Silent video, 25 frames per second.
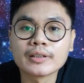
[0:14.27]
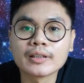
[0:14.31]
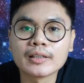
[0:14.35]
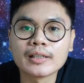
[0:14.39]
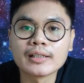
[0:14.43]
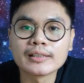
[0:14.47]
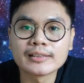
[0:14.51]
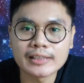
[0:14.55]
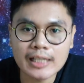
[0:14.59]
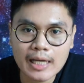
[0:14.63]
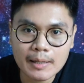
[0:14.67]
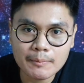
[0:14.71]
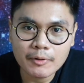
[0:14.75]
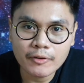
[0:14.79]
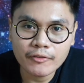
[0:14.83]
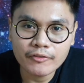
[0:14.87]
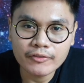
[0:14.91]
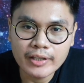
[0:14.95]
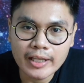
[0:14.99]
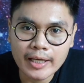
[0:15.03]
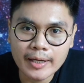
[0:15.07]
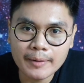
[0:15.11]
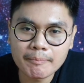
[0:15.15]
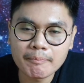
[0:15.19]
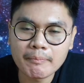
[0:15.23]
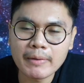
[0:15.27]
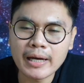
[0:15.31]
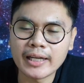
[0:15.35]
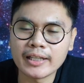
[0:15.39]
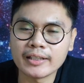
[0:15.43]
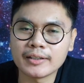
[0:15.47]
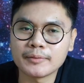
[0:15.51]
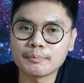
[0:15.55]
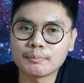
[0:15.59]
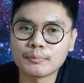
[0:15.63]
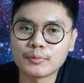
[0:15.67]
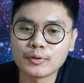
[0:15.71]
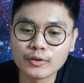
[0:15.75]
Some of them
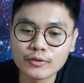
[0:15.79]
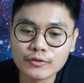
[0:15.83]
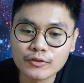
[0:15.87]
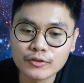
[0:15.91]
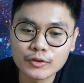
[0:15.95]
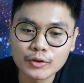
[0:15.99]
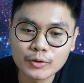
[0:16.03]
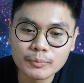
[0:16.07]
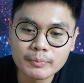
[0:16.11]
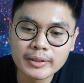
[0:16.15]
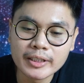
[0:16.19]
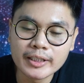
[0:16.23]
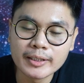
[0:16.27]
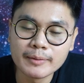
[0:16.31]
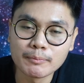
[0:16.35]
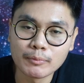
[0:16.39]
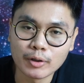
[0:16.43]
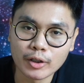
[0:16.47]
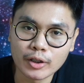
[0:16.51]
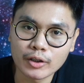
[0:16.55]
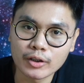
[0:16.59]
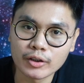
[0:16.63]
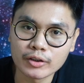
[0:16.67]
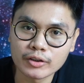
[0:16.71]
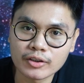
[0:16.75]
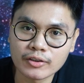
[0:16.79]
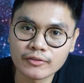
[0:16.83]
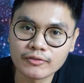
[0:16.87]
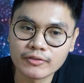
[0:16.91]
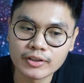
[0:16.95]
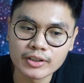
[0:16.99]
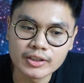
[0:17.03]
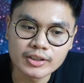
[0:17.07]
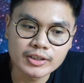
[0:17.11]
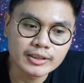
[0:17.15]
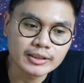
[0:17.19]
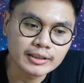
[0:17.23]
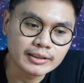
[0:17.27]
might prove to be more
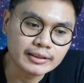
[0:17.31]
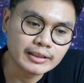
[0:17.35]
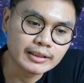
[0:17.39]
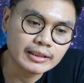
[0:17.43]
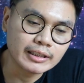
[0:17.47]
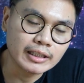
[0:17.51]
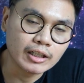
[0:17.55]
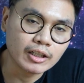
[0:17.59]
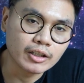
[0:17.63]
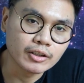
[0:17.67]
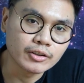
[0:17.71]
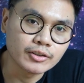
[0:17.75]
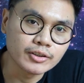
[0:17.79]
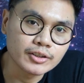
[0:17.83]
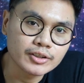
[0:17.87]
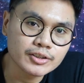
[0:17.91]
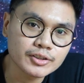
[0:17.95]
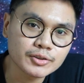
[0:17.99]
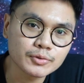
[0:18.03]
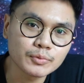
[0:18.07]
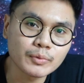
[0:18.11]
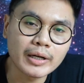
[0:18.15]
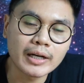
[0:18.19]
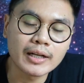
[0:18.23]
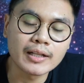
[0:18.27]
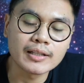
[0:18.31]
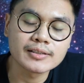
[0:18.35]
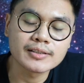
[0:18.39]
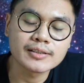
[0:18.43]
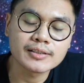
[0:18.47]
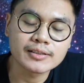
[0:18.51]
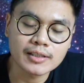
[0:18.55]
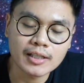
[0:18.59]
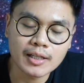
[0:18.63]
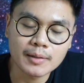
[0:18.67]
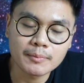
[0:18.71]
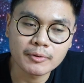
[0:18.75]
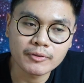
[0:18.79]
controversial than others, while
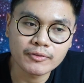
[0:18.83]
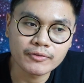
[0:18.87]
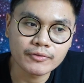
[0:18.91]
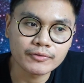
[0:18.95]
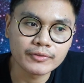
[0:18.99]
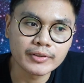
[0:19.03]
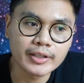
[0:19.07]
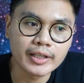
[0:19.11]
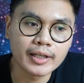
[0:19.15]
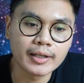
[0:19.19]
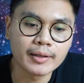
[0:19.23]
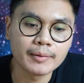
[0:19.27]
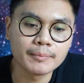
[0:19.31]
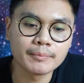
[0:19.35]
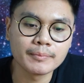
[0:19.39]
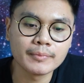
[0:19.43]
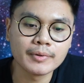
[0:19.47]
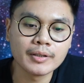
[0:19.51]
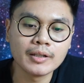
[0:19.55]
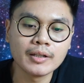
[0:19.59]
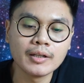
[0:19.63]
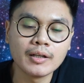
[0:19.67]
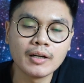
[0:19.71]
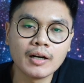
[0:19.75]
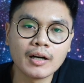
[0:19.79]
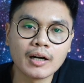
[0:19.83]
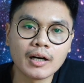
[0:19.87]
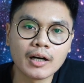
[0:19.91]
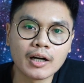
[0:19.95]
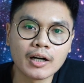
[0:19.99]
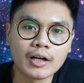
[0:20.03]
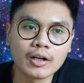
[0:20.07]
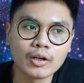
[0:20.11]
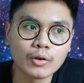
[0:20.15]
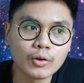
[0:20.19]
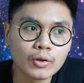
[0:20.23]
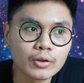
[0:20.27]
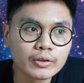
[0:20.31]
some of them
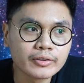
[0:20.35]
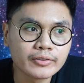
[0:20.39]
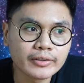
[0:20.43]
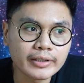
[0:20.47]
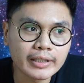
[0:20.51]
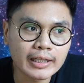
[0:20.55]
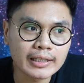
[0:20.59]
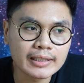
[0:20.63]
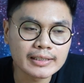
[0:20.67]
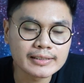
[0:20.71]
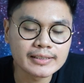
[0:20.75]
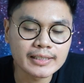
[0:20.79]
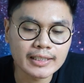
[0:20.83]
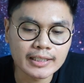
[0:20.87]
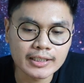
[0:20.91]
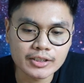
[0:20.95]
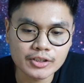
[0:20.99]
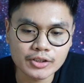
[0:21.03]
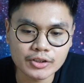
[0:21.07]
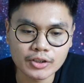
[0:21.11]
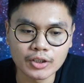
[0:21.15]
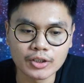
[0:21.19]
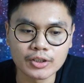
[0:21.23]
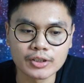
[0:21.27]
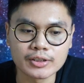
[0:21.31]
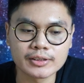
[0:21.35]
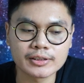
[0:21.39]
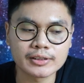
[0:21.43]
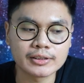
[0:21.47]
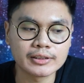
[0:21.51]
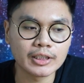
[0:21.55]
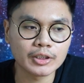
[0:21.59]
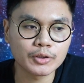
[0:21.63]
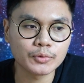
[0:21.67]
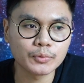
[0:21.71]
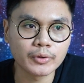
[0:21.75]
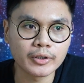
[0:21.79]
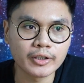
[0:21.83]
are old realizations
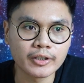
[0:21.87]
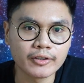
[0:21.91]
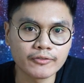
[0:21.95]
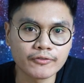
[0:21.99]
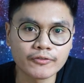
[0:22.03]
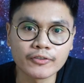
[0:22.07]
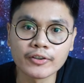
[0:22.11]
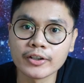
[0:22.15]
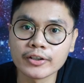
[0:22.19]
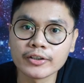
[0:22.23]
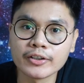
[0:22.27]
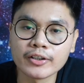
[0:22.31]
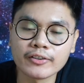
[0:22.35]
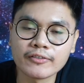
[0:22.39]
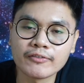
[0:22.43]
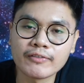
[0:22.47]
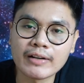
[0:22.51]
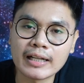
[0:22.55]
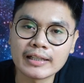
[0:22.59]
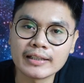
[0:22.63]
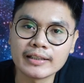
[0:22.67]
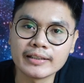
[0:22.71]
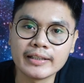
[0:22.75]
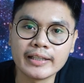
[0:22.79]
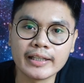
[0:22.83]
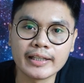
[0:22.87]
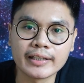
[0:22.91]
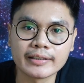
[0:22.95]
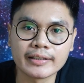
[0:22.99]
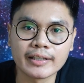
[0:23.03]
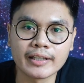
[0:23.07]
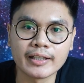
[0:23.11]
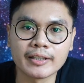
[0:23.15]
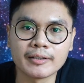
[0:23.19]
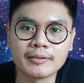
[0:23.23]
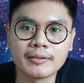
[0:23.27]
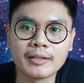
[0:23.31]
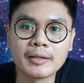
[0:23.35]
that were further
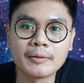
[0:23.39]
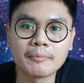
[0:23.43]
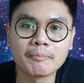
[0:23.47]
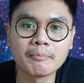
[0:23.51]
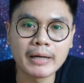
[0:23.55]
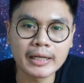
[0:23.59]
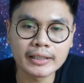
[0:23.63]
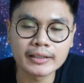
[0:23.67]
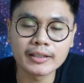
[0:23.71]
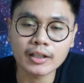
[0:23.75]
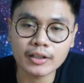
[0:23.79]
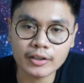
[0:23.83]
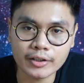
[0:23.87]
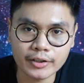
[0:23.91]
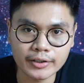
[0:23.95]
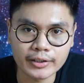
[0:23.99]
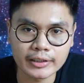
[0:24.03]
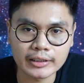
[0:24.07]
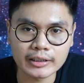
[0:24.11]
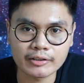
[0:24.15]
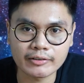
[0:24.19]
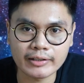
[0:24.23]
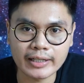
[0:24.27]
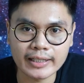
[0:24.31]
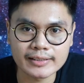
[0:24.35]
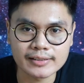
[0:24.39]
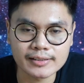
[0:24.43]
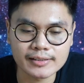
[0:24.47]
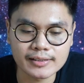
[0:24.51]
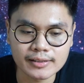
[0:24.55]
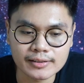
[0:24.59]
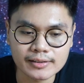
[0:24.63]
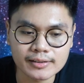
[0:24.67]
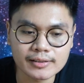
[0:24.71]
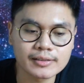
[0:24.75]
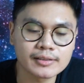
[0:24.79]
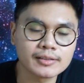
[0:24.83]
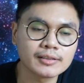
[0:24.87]
validated by the current
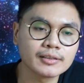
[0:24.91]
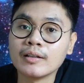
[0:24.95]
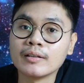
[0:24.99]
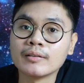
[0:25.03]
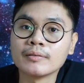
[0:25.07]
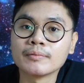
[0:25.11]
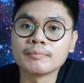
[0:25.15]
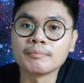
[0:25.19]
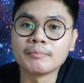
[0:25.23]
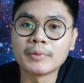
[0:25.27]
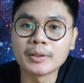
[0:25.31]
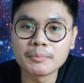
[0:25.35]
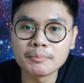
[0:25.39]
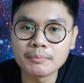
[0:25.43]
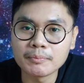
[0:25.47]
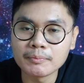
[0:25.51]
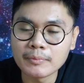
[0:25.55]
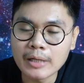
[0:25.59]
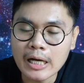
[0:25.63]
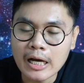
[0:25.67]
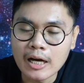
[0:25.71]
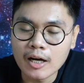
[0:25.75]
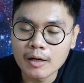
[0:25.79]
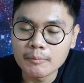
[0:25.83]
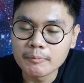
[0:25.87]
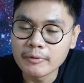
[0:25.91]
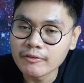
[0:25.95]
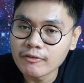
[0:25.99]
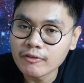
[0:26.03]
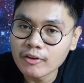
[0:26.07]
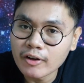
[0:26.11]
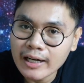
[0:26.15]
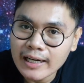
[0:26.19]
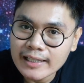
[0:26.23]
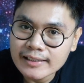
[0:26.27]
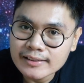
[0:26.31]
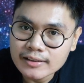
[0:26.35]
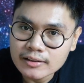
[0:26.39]
crisis. But
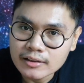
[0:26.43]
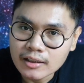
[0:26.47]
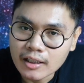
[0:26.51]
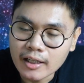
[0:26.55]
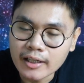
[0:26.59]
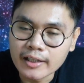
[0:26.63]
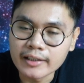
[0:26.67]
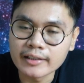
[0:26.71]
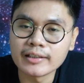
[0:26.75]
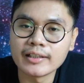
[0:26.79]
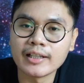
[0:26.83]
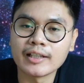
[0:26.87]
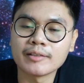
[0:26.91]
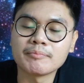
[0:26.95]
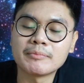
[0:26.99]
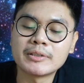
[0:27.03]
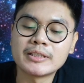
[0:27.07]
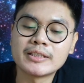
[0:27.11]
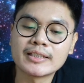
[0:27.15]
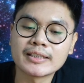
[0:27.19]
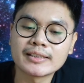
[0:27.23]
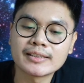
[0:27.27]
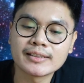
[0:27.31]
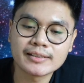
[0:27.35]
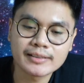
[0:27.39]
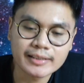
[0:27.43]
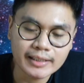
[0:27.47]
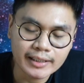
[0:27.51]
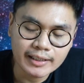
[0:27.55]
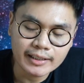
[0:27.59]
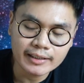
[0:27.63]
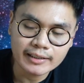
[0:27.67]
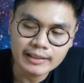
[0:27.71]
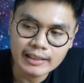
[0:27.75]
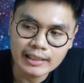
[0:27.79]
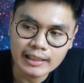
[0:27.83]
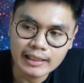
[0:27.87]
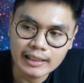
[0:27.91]
before I start, let me just
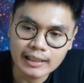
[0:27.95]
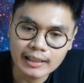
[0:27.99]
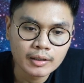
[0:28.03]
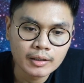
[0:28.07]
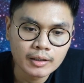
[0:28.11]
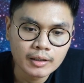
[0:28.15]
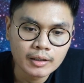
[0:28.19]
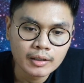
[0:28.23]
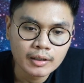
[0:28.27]
say that